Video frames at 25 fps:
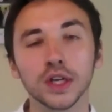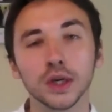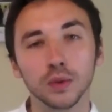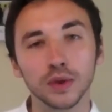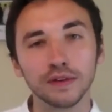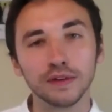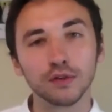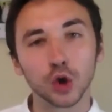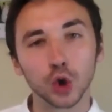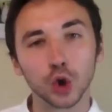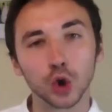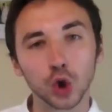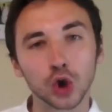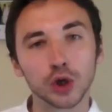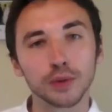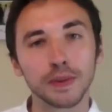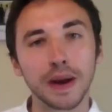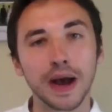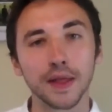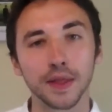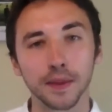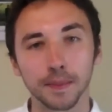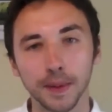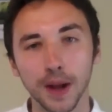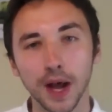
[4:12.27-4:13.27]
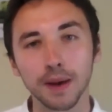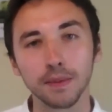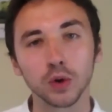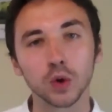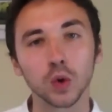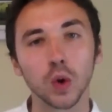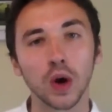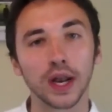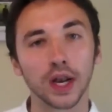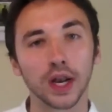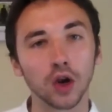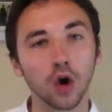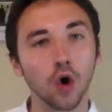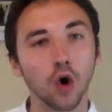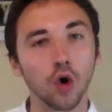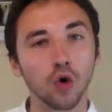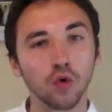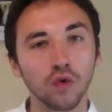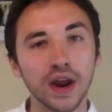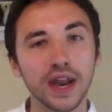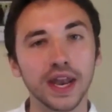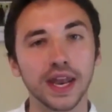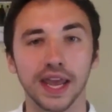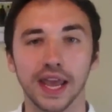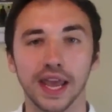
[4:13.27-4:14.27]
We've talked about the Bible quite a lot
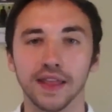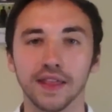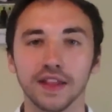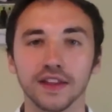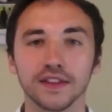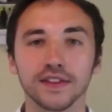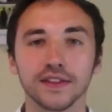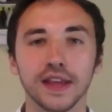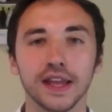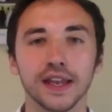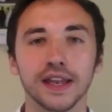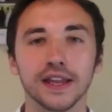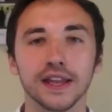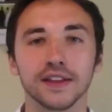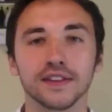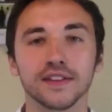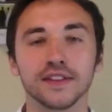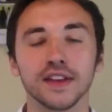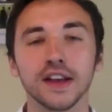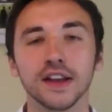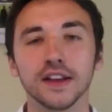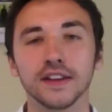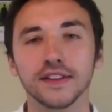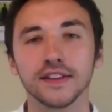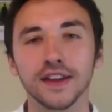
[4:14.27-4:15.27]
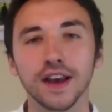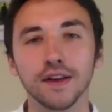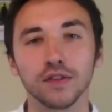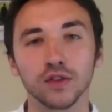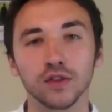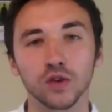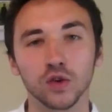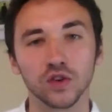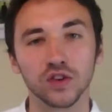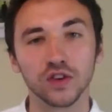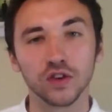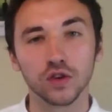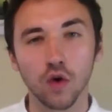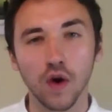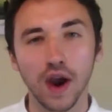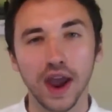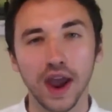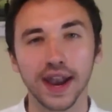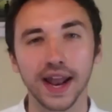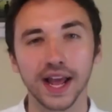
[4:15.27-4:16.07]
already in this service, which is great.